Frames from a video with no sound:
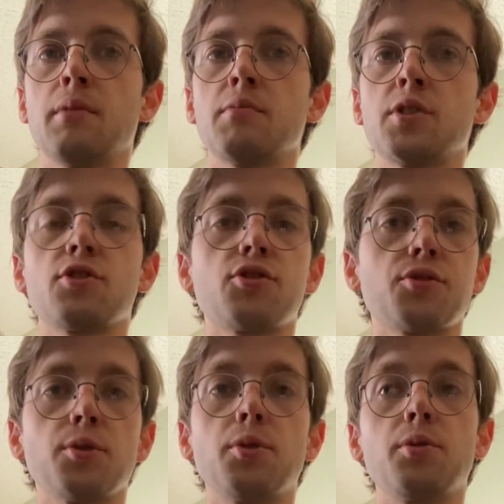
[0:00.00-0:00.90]
This is
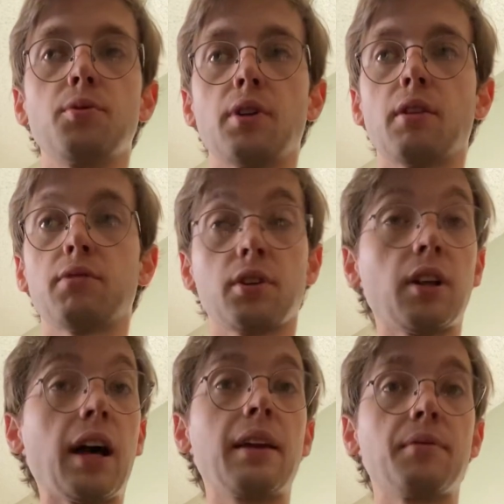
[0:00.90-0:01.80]
true of a
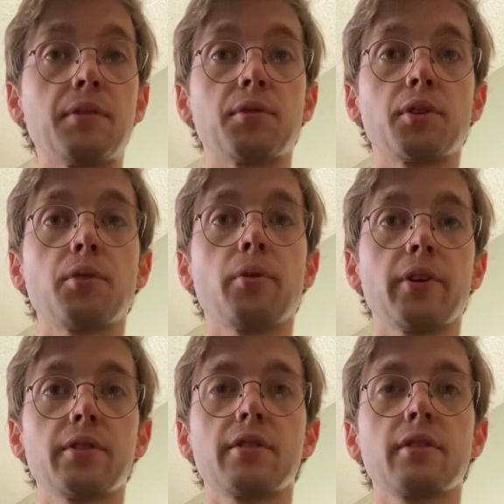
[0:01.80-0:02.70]
lot of different
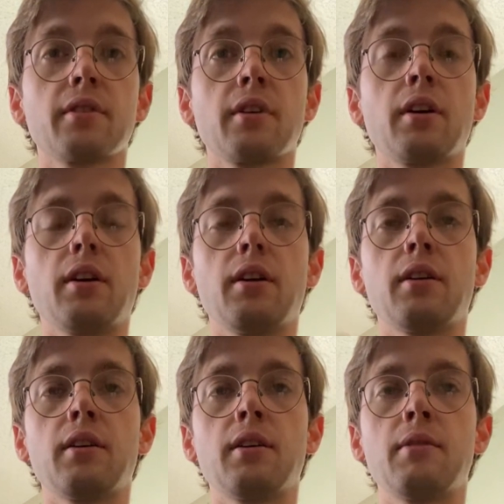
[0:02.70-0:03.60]
chords,
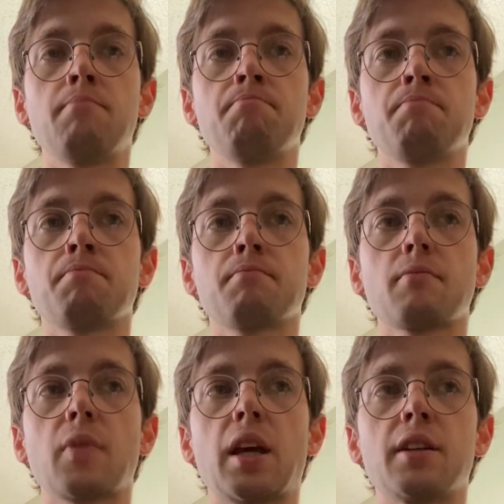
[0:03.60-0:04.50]

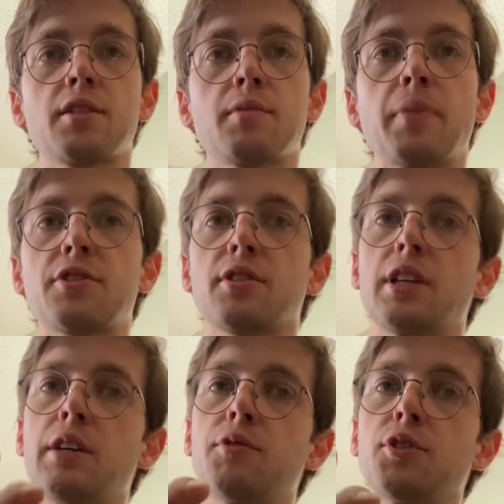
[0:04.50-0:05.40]
and especially
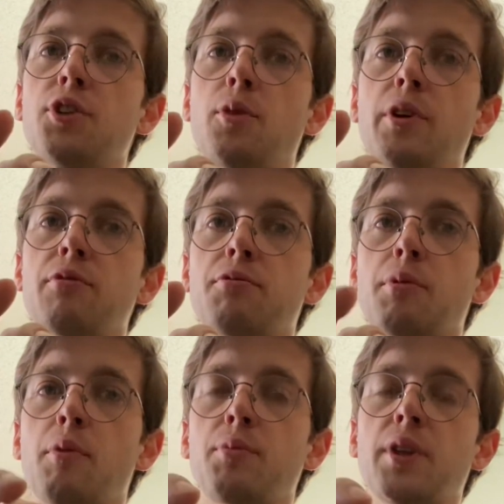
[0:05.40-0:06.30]
if you're going from
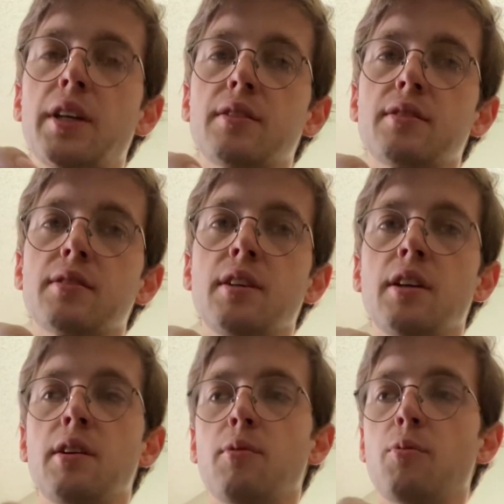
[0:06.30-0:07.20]
a place
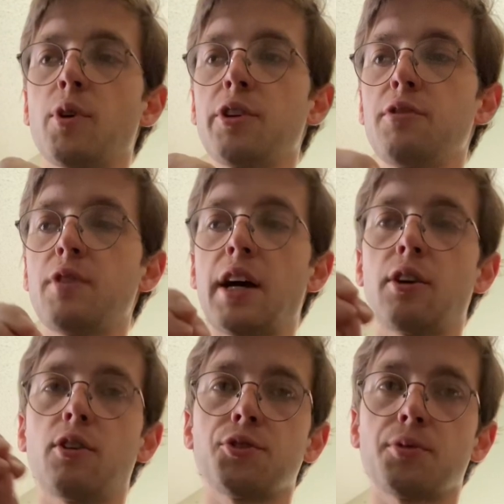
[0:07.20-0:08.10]
where you've got
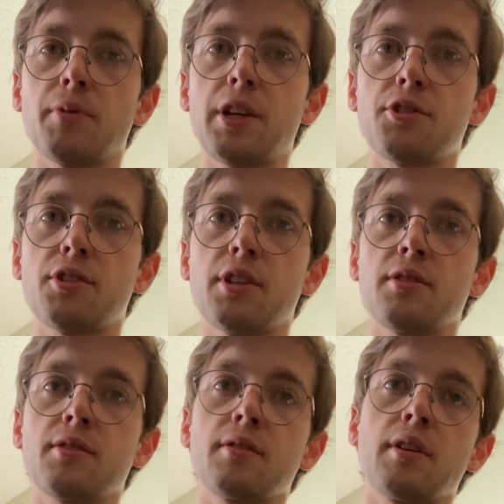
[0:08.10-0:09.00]

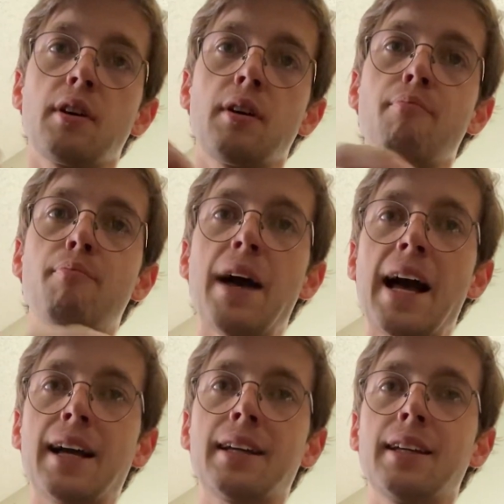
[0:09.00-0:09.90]
alterations
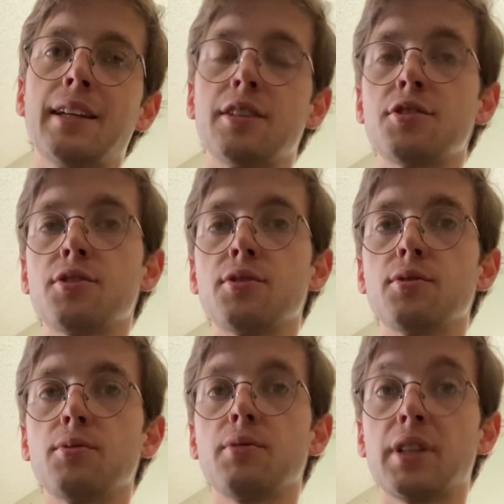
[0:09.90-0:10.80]
back
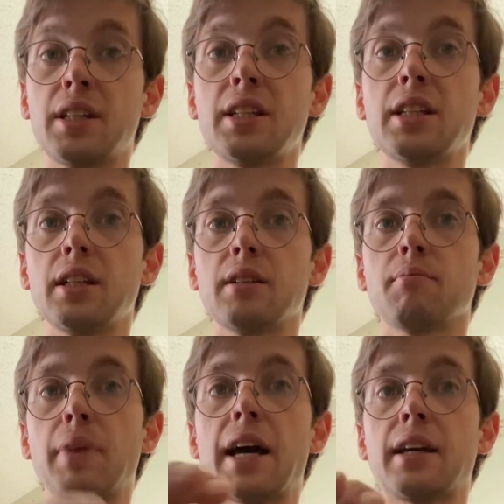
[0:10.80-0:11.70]
into the key,
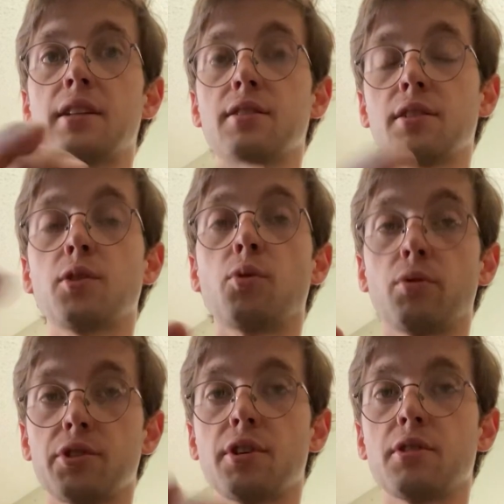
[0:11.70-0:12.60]
back into the
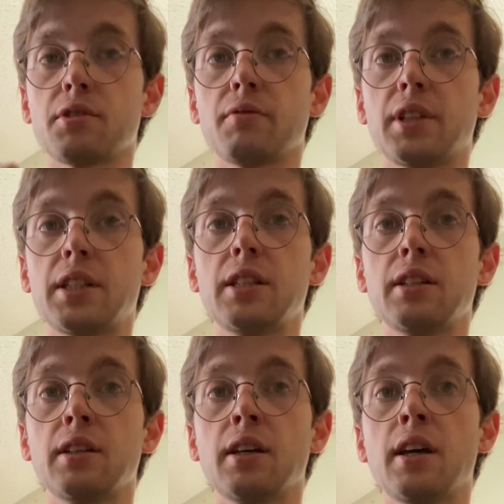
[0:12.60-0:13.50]
chord tones of a
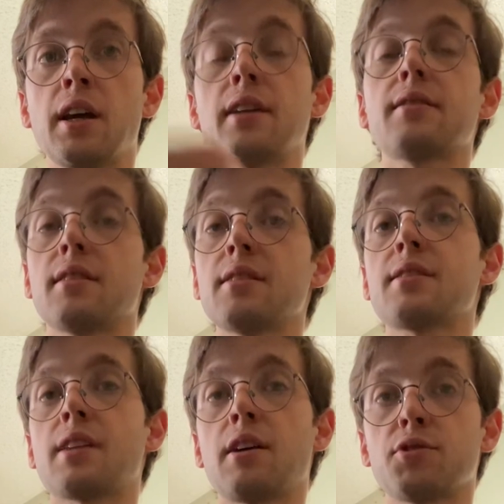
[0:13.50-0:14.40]
key, it's going to
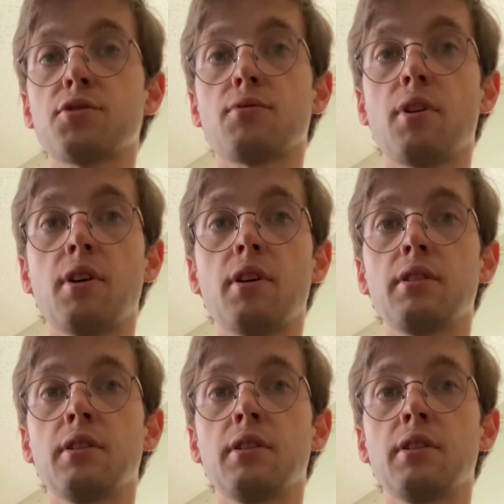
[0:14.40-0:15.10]
sound strong.